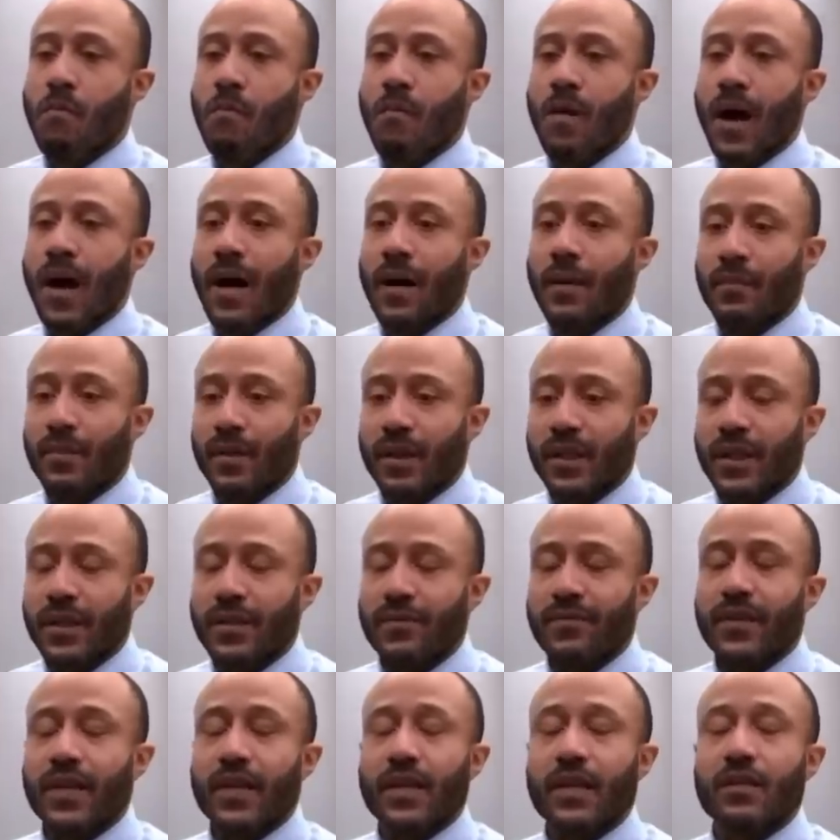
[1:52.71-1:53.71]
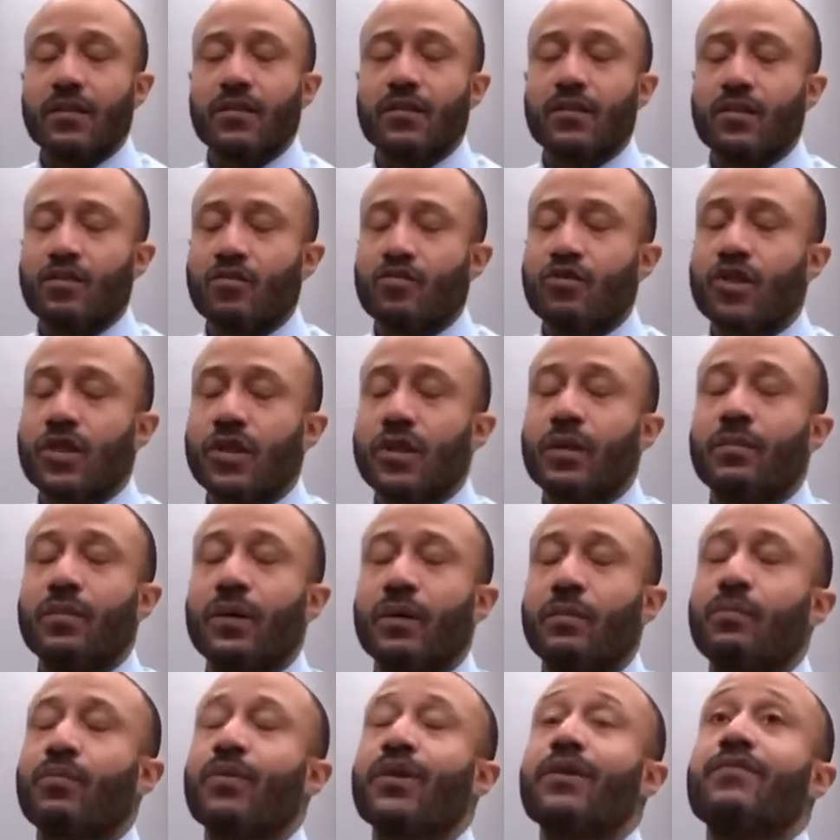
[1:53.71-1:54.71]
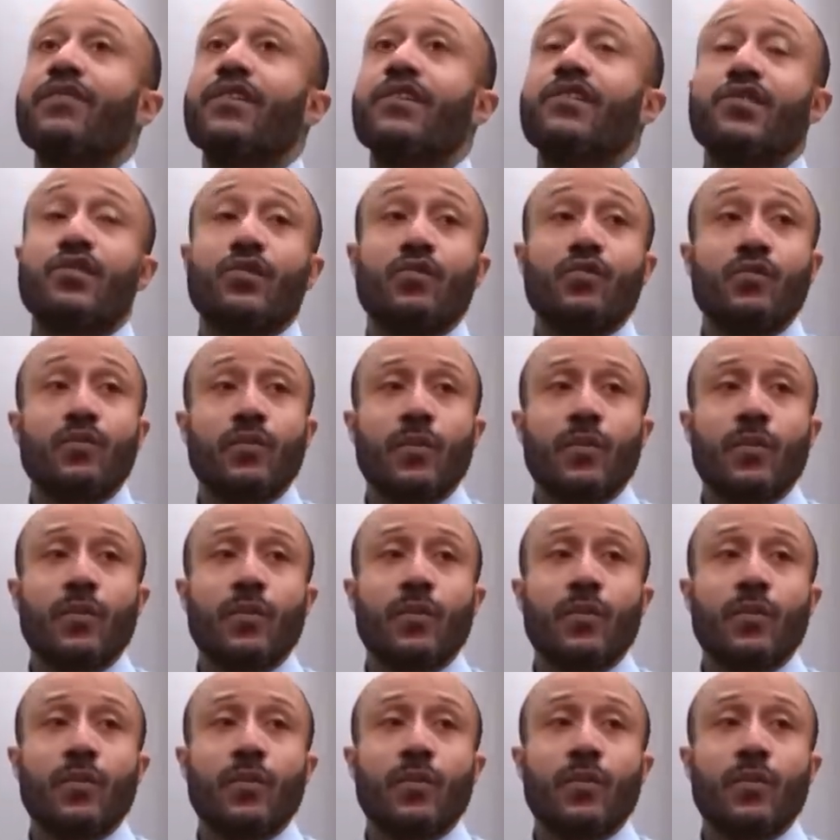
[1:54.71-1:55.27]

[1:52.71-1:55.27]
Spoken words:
I believe that you should have been privy to.